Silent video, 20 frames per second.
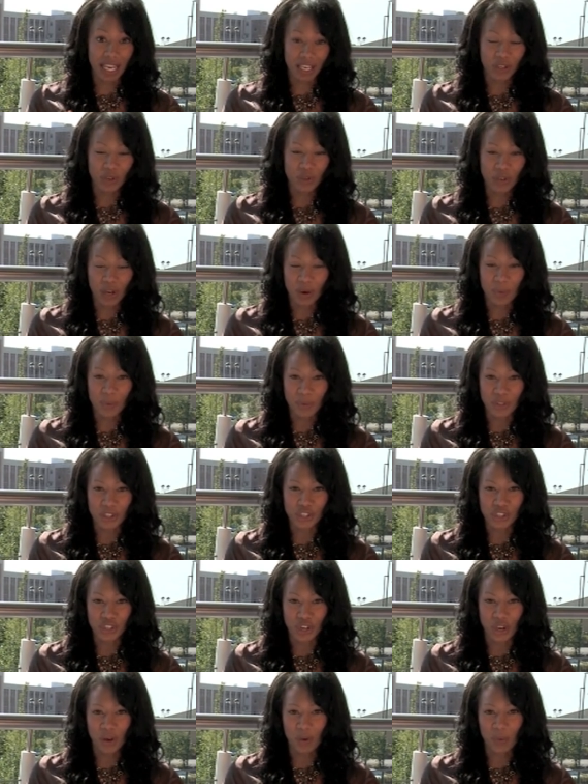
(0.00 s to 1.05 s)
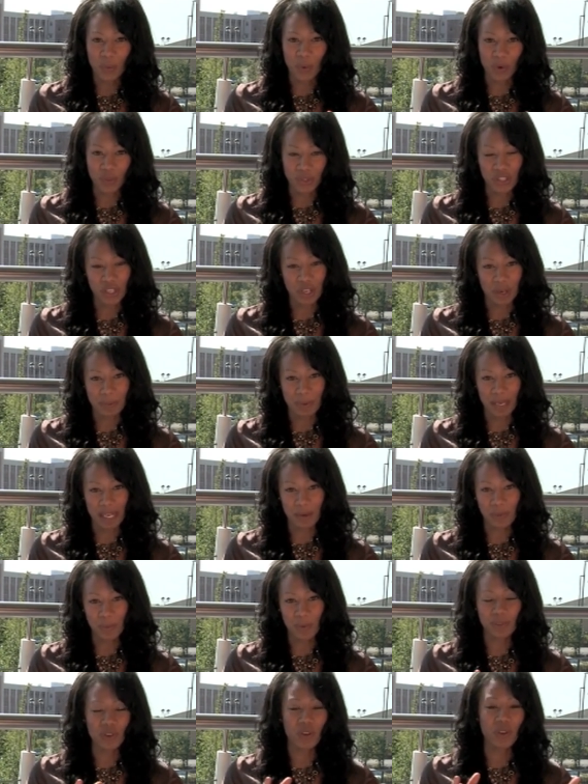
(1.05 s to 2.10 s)
you know on the show what's
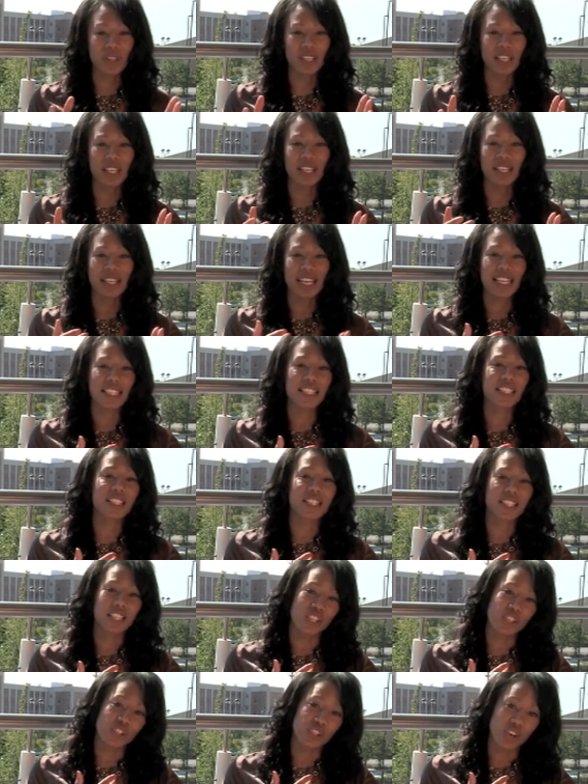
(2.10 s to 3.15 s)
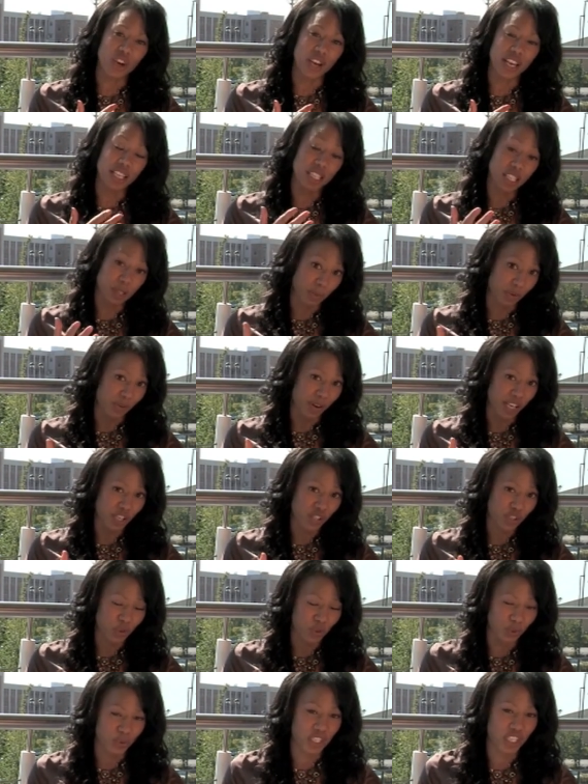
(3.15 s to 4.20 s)
coming. We've got the ladies' t-shirt,
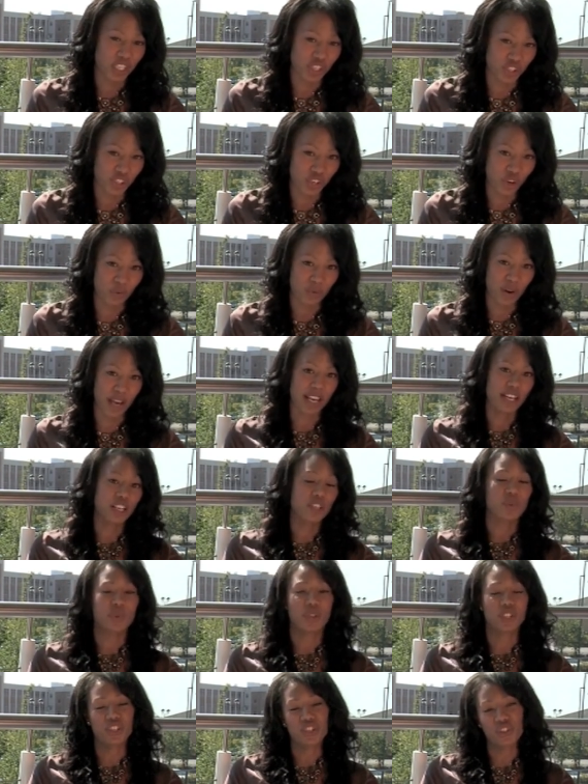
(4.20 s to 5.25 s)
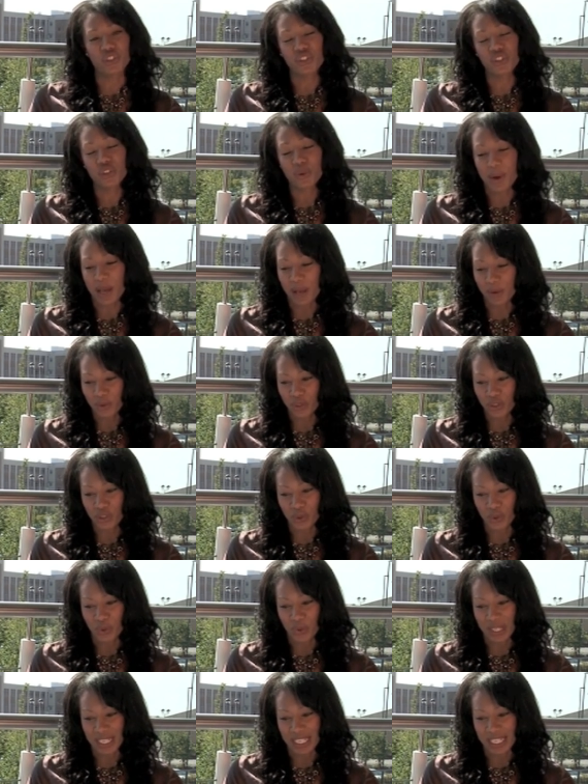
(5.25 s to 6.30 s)
inspirational t-shirt range, which is due out
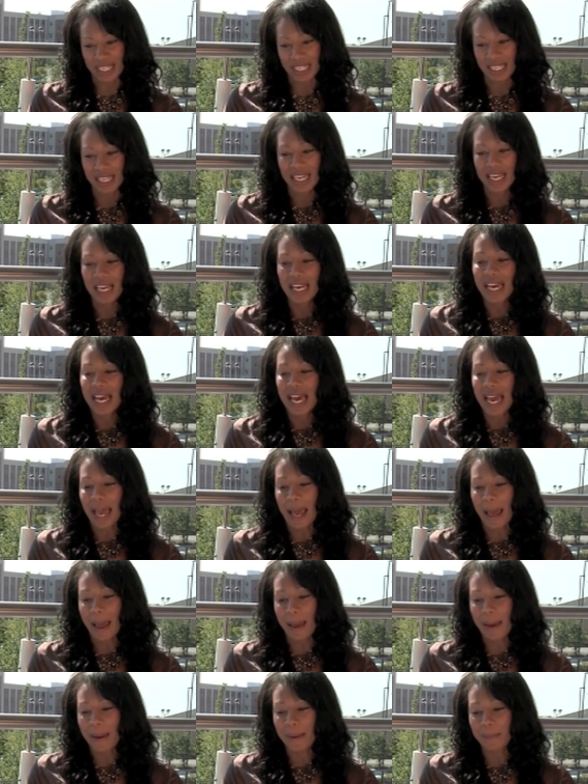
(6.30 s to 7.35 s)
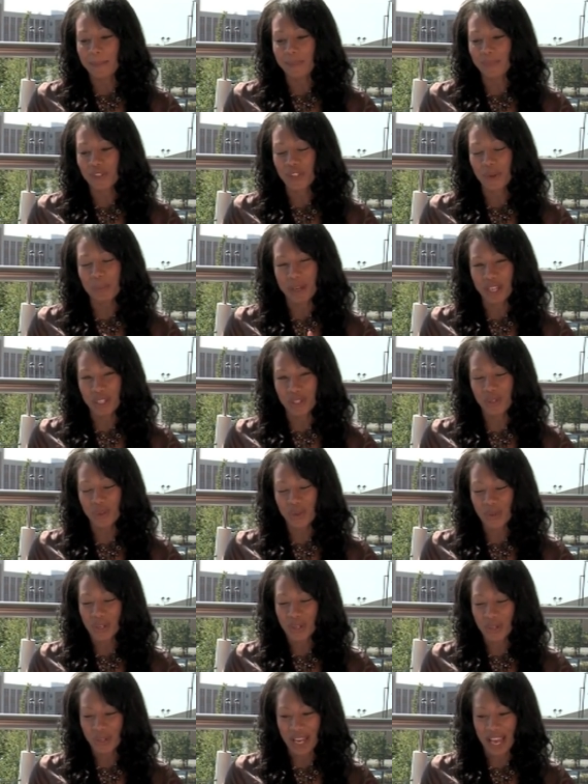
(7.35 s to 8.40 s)
shortly. So make sure
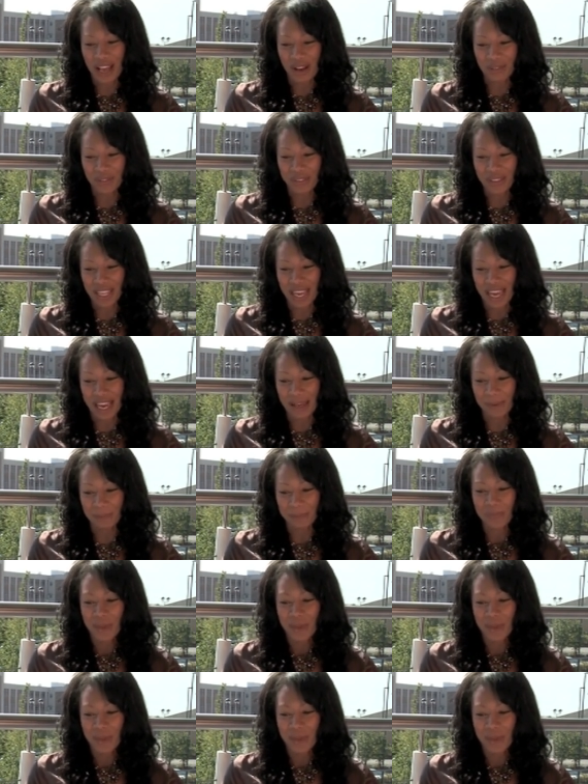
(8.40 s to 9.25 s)
you look out for that.